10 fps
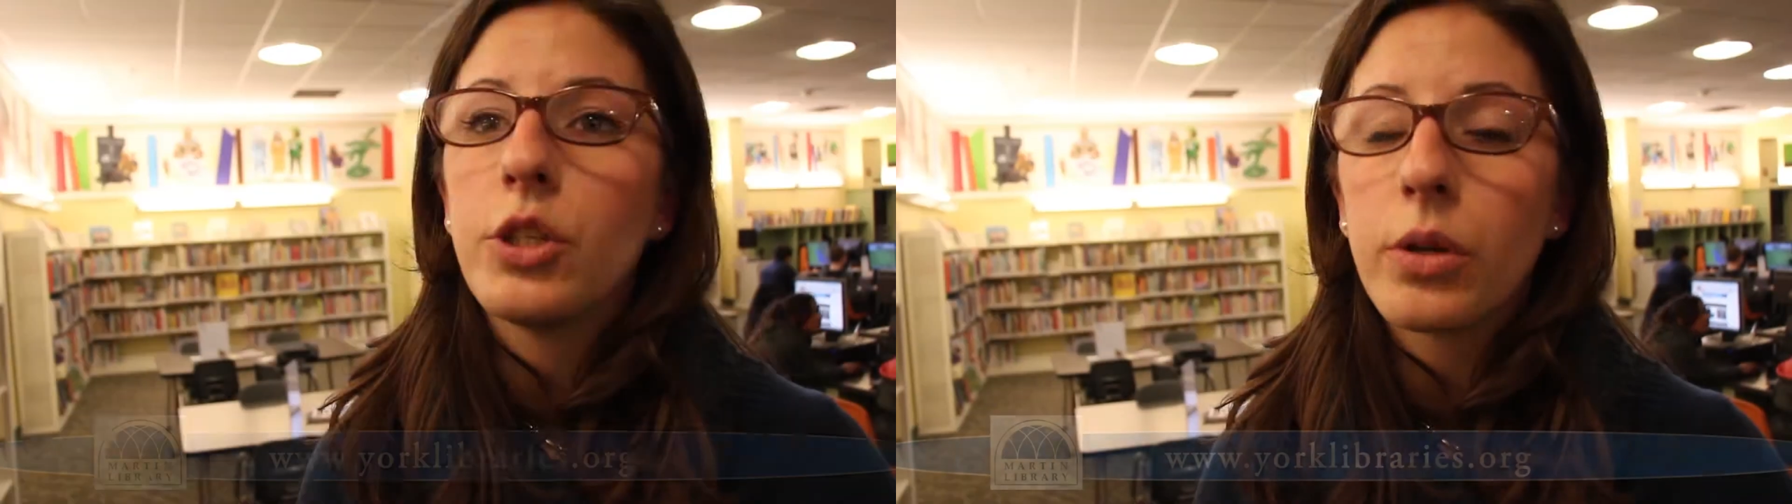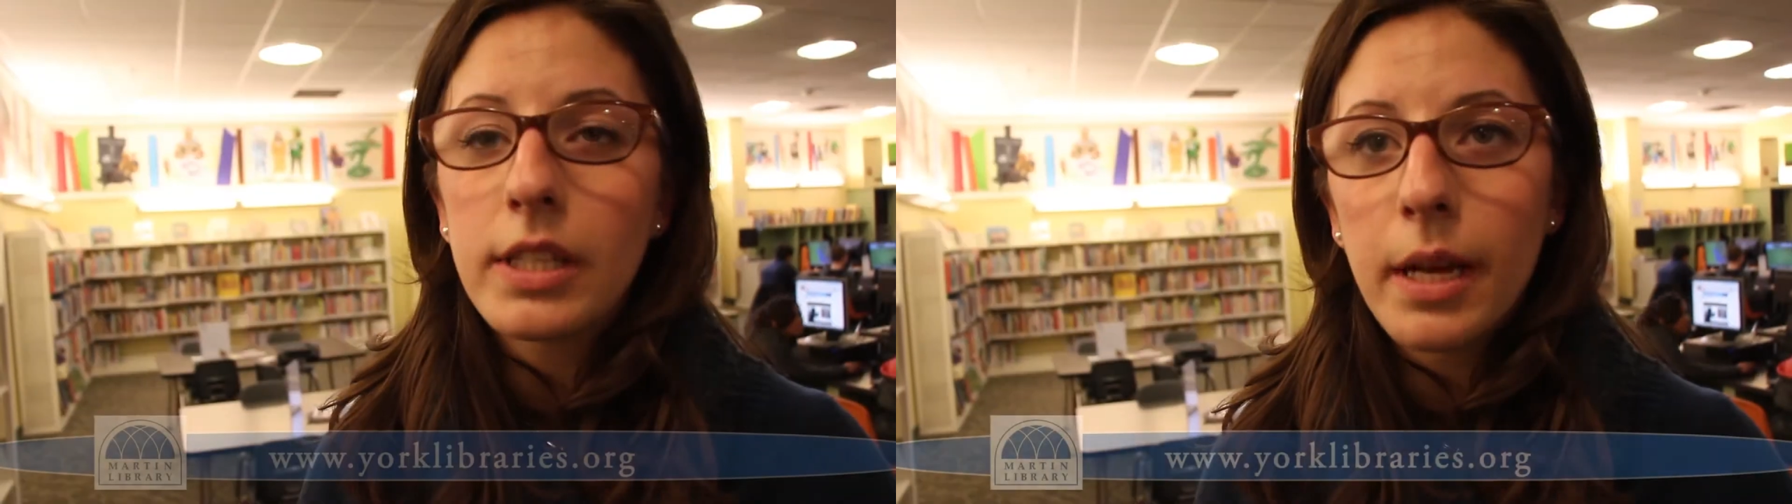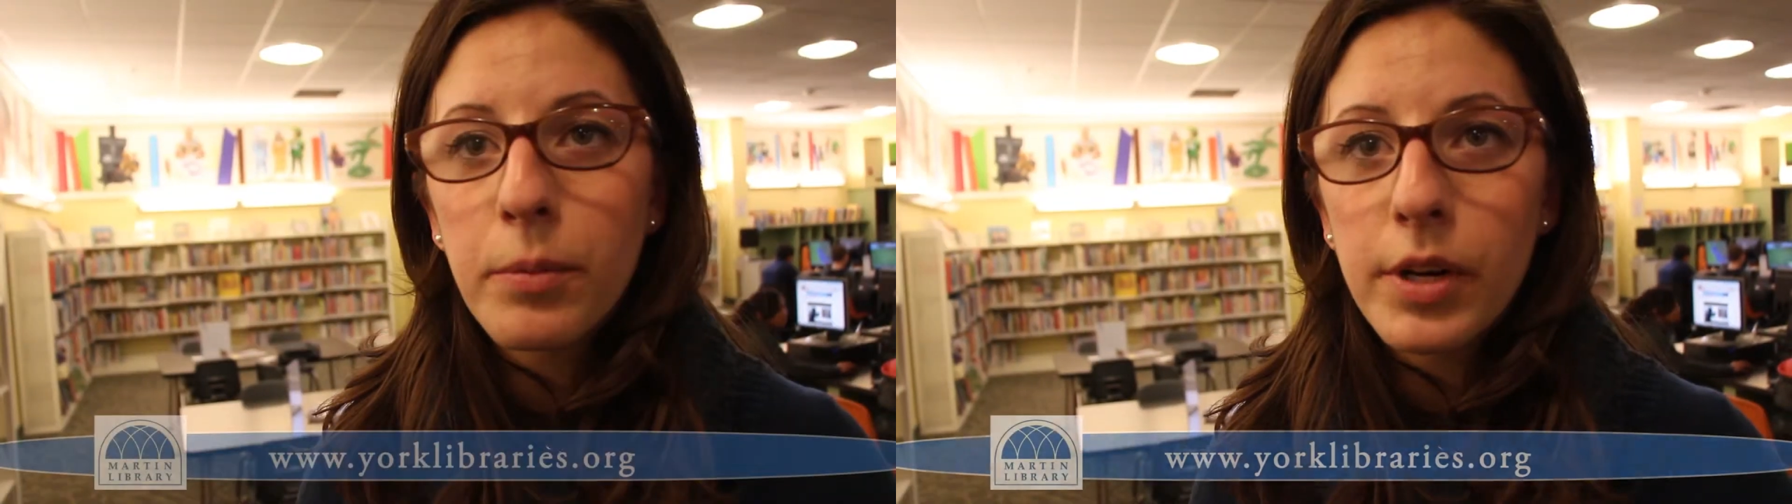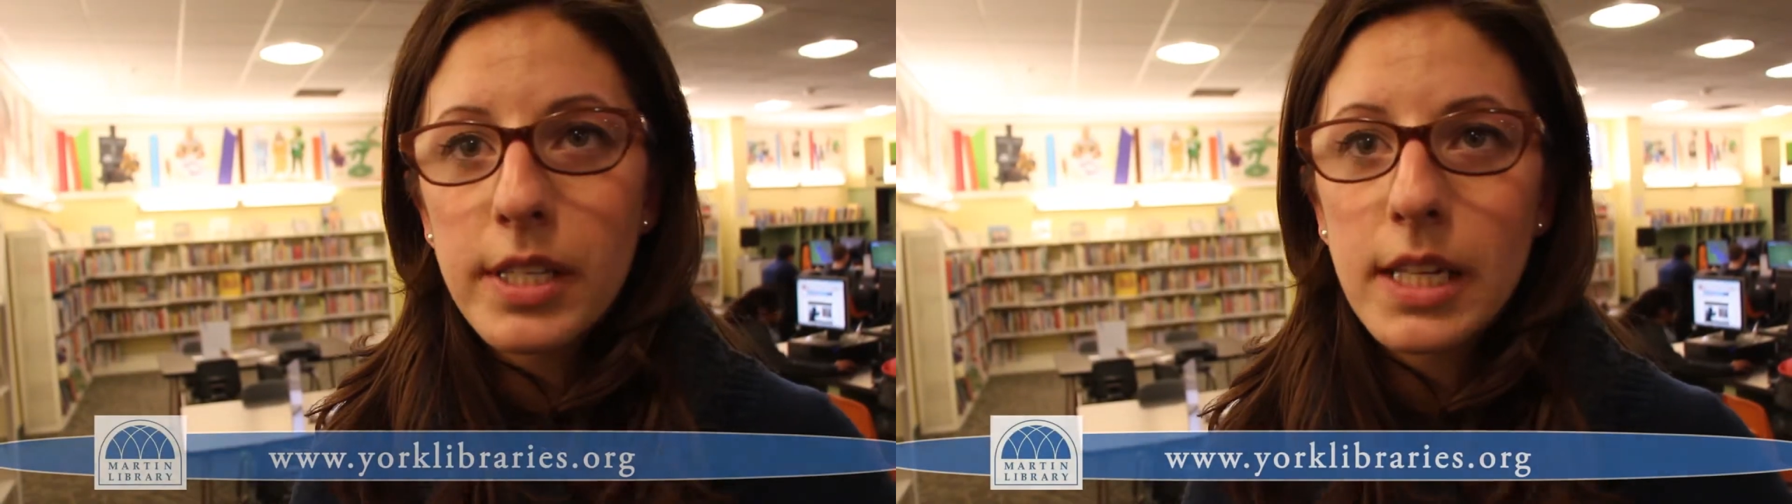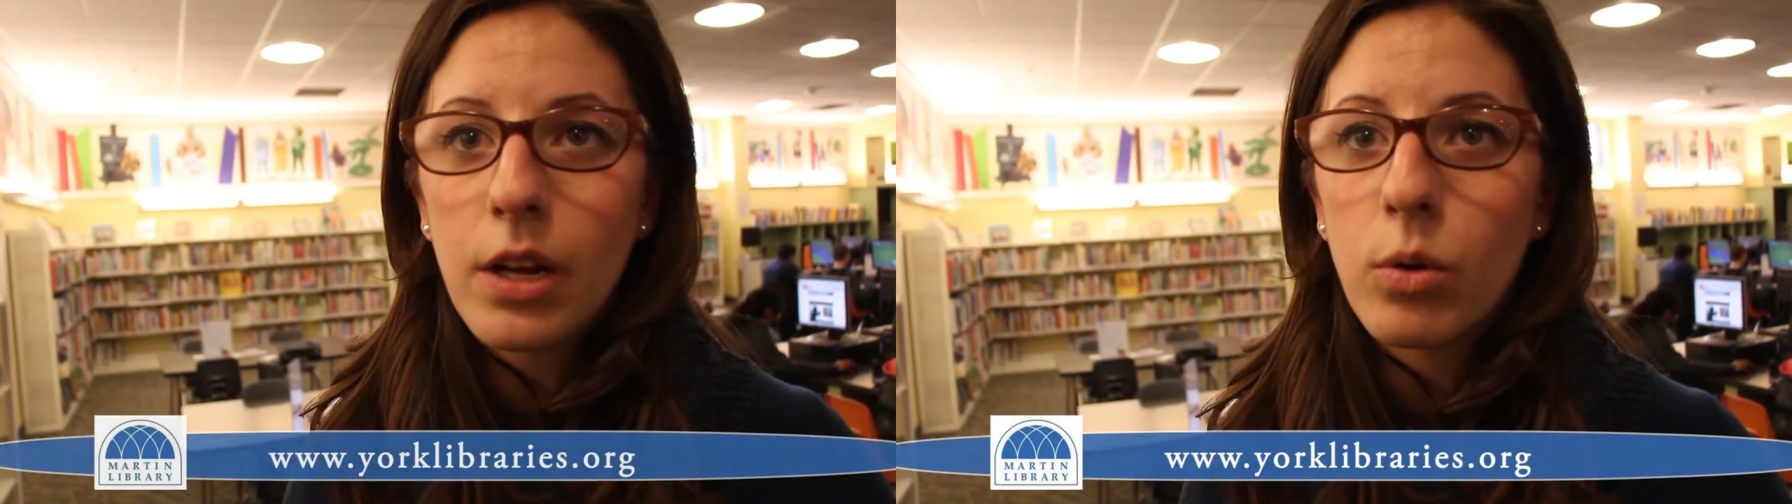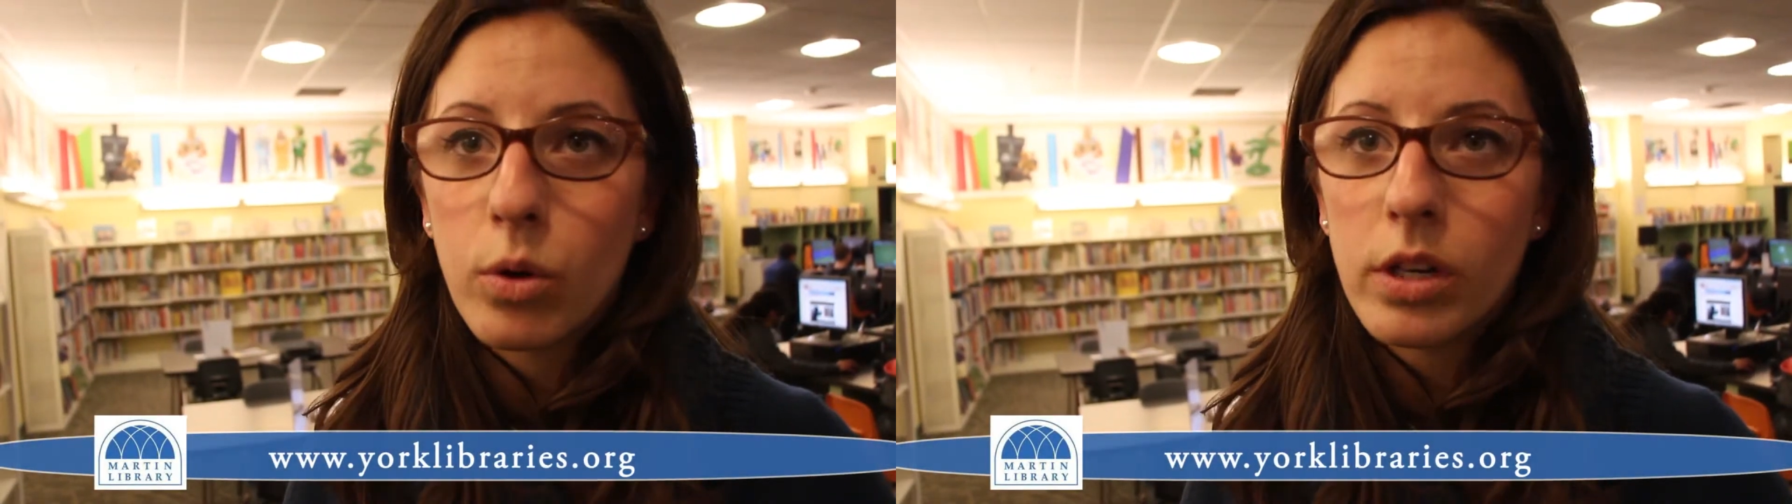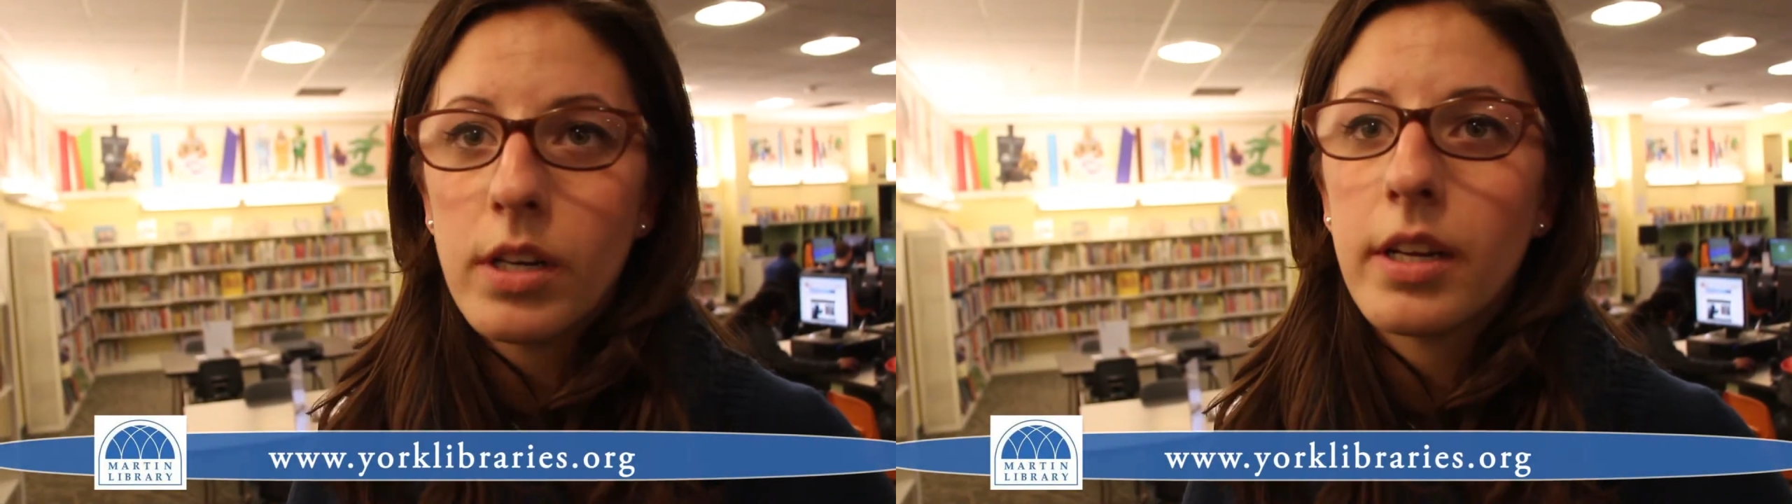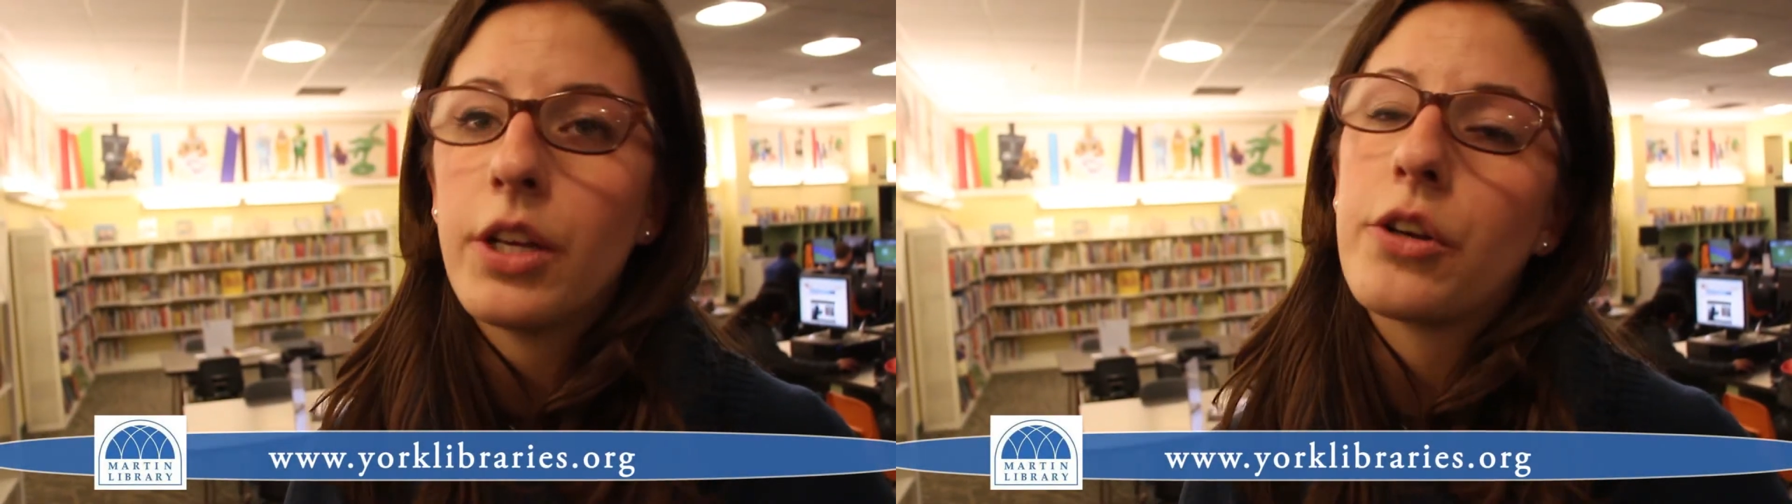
yorklibraries.org,